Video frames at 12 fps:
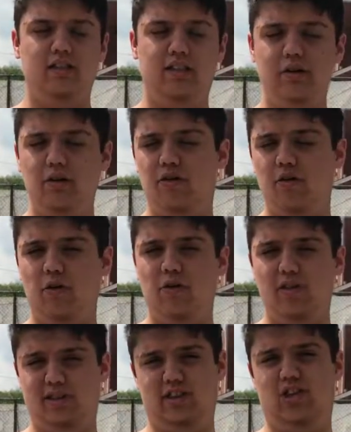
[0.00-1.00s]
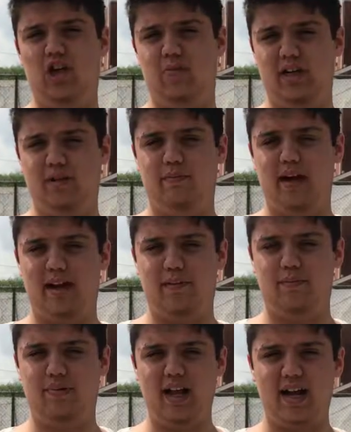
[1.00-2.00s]
Zeroth order is determined by
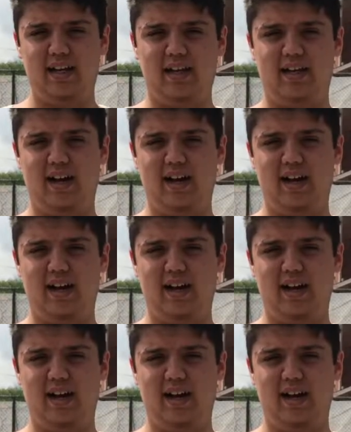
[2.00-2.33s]
plotting